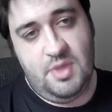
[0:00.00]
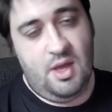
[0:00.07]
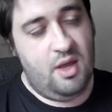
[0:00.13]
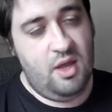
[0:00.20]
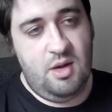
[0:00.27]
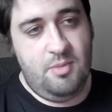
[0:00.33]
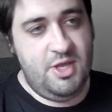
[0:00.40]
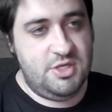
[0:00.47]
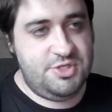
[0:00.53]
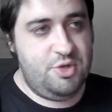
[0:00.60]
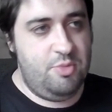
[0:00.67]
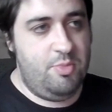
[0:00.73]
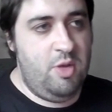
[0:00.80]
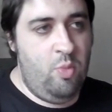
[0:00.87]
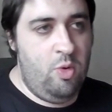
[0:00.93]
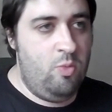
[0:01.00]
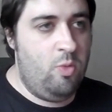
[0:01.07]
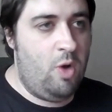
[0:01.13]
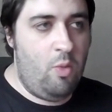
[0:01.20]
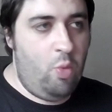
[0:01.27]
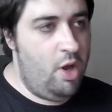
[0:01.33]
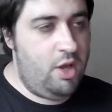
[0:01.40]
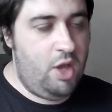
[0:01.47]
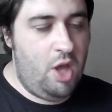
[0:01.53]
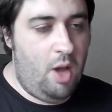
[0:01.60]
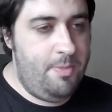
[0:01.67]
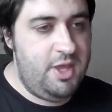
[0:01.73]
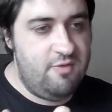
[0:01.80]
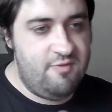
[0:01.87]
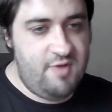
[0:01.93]
I'm going to be assuming we want 1
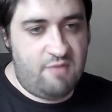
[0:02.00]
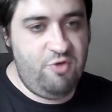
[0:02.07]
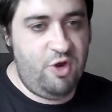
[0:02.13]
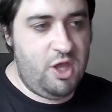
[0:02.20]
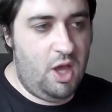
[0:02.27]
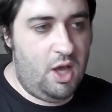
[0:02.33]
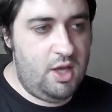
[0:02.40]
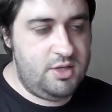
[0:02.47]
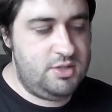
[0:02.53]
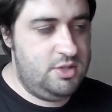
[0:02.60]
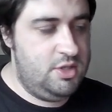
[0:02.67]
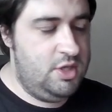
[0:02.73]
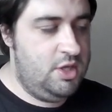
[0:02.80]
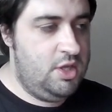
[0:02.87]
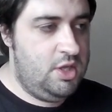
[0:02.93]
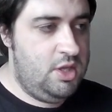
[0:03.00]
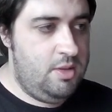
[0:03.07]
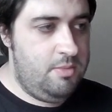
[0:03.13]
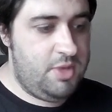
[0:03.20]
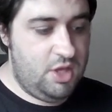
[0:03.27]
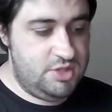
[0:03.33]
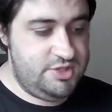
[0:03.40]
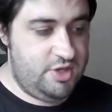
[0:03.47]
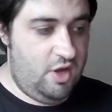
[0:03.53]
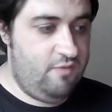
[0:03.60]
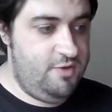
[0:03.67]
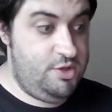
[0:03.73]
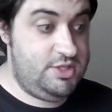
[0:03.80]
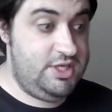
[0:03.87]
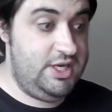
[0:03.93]
copy of every card, because
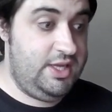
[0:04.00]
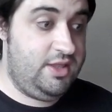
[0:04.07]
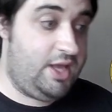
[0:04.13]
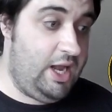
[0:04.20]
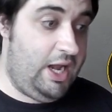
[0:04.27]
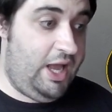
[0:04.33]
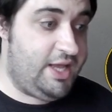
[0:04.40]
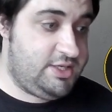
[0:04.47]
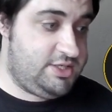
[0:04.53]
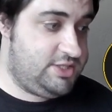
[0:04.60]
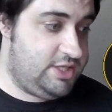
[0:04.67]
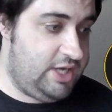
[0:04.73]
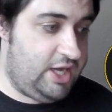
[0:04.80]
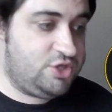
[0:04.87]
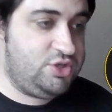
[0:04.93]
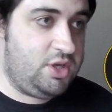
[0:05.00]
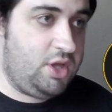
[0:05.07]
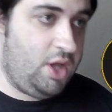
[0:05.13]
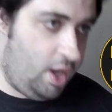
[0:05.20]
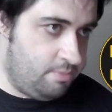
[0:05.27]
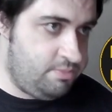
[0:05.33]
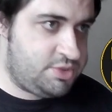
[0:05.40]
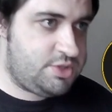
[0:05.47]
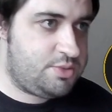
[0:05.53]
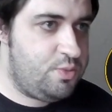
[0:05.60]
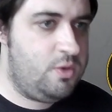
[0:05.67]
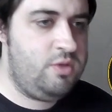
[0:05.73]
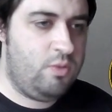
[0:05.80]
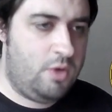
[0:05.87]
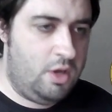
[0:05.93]
obviously the collector selection comes
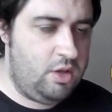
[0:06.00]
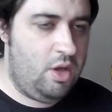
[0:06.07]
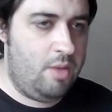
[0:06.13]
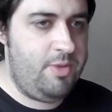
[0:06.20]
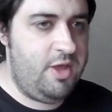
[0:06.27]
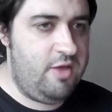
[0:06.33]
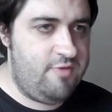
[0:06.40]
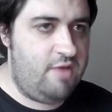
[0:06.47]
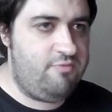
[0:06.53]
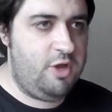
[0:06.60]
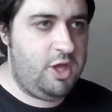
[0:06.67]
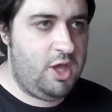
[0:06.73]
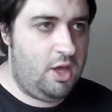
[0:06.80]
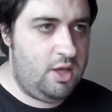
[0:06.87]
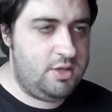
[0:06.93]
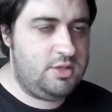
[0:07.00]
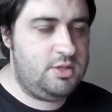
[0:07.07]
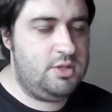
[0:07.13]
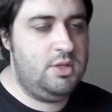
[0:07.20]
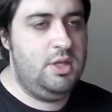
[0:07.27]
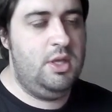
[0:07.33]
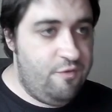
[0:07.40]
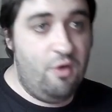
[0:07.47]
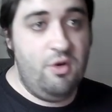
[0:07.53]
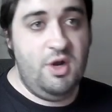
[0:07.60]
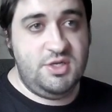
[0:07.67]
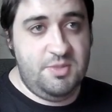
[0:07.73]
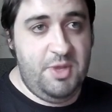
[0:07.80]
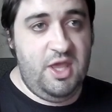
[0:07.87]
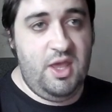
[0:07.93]
with 1 copy of every card. For
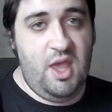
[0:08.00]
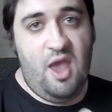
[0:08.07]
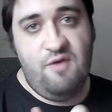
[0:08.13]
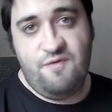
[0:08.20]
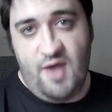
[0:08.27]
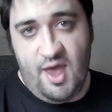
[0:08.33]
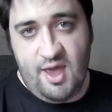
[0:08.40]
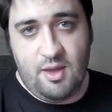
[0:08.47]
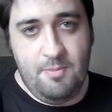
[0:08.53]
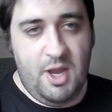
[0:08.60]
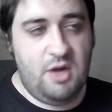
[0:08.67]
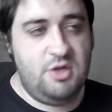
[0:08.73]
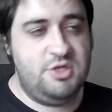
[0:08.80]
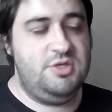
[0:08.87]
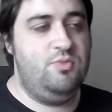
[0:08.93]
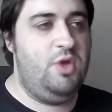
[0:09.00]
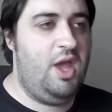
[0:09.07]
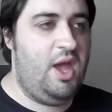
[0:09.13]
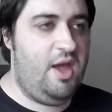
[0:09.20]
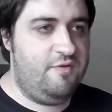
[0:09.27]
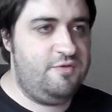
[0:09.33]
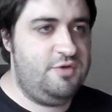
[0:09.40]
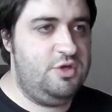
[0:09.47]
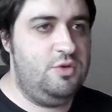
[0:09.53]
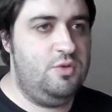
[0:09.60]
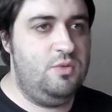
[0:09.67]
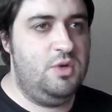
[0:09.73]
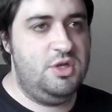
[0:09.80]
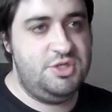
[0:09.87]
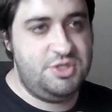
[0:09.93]
it to be a fair comparison, we have
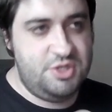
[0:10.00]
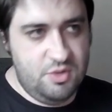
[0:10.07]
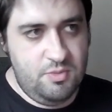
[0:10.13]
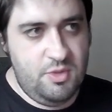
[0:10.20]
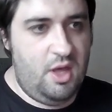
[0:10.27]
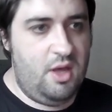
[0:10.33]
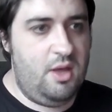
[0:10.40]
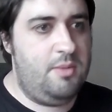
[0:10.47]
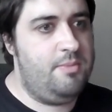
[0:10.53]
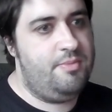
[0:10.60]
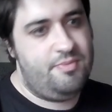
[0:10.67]
to assume that